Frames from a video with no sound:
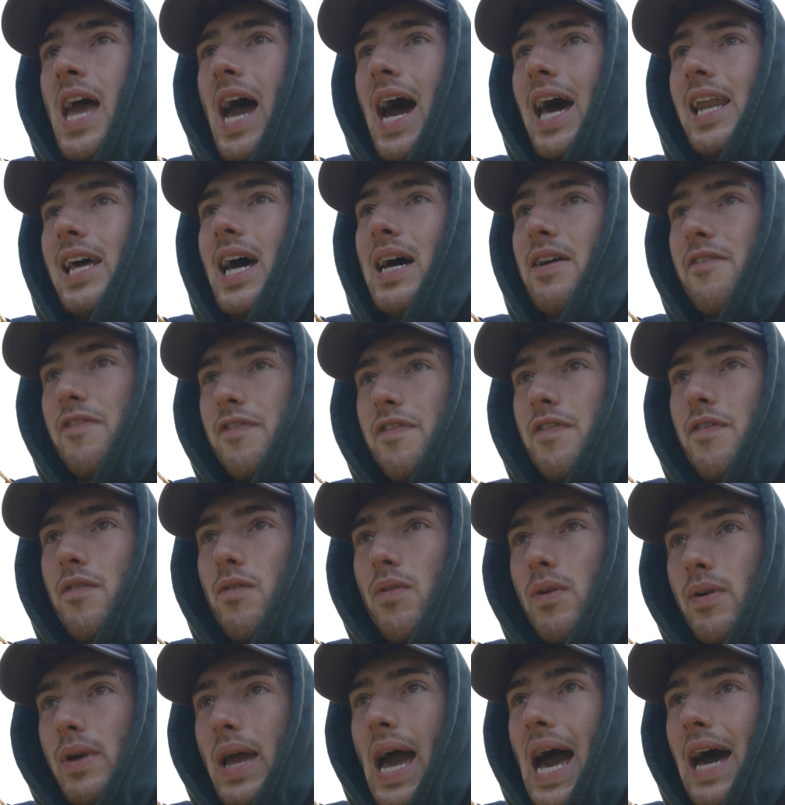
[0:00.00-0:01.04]
and it
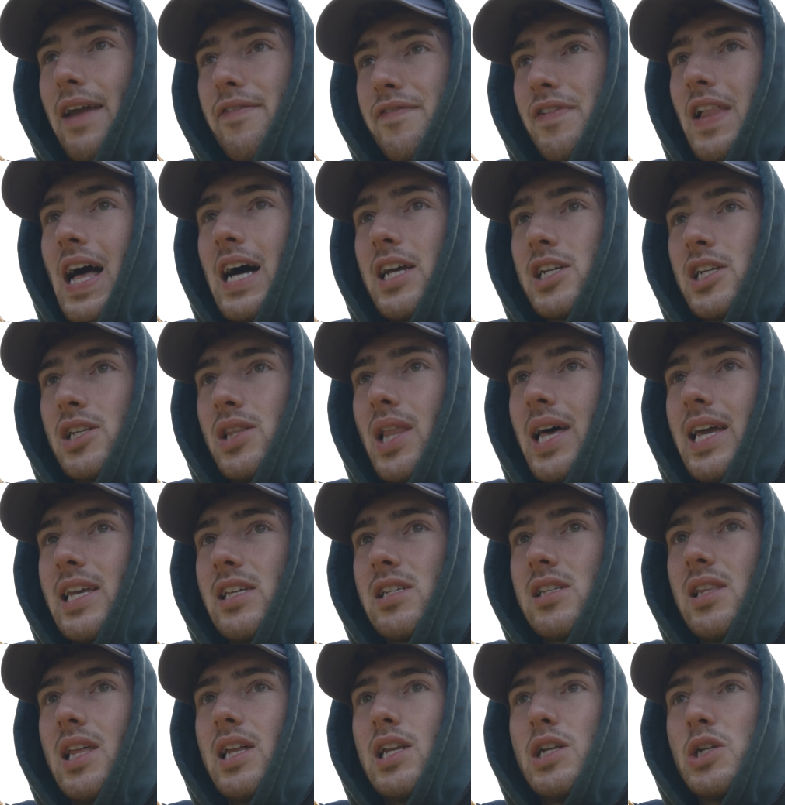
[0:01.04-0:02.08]
like, had flashing
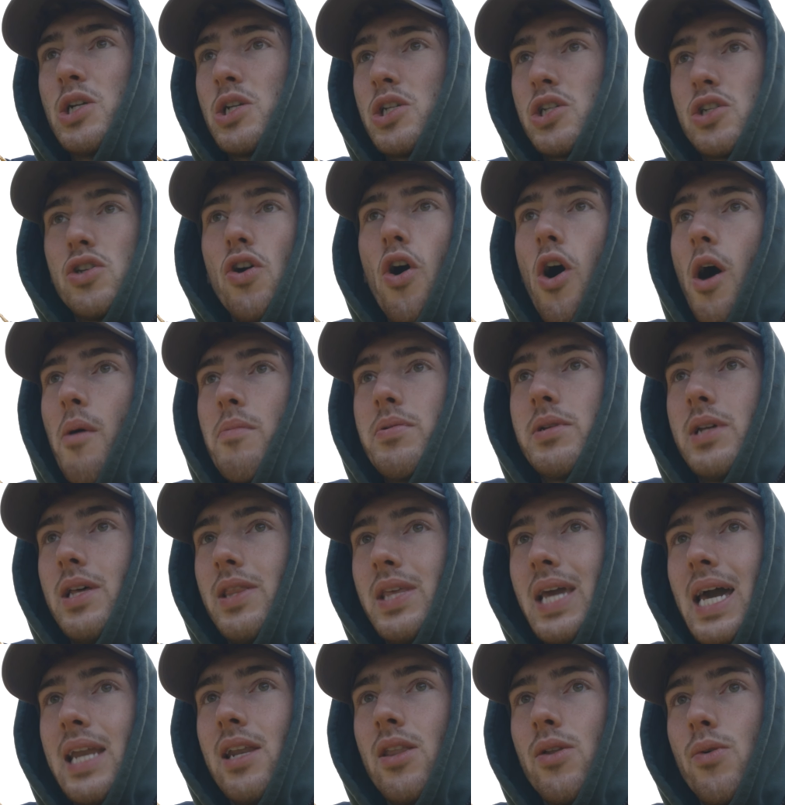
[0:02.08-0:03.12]
lights and then it just stopped at
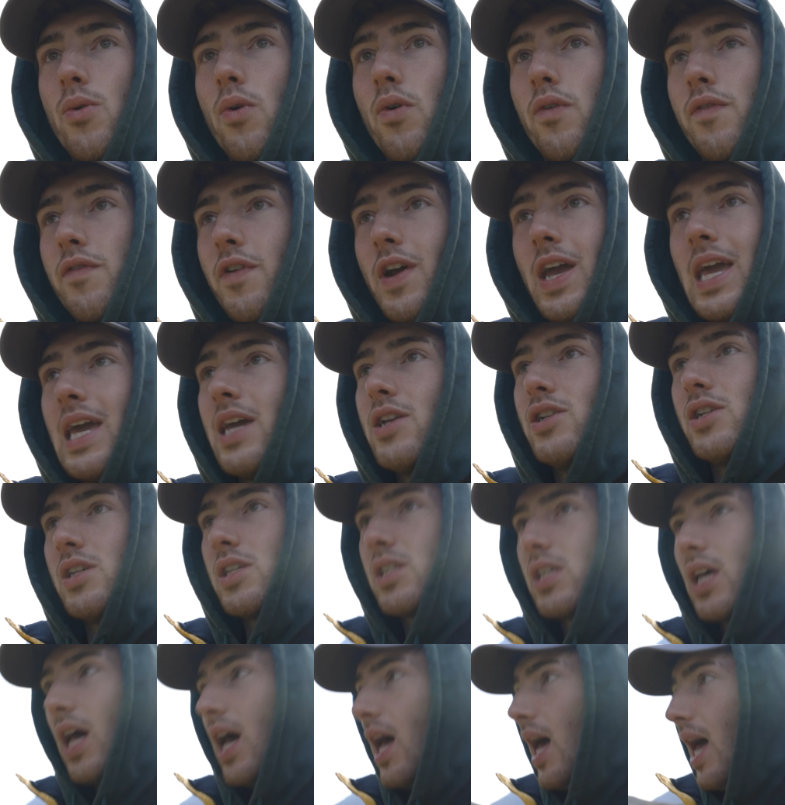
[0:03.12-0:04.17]
the end of the road for
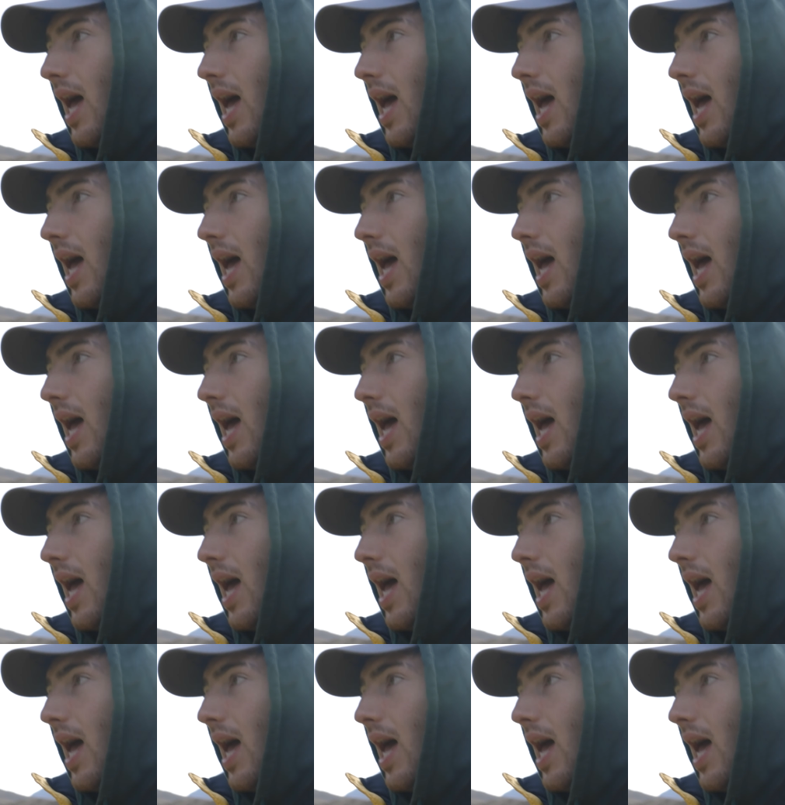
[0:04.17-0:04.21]
ages.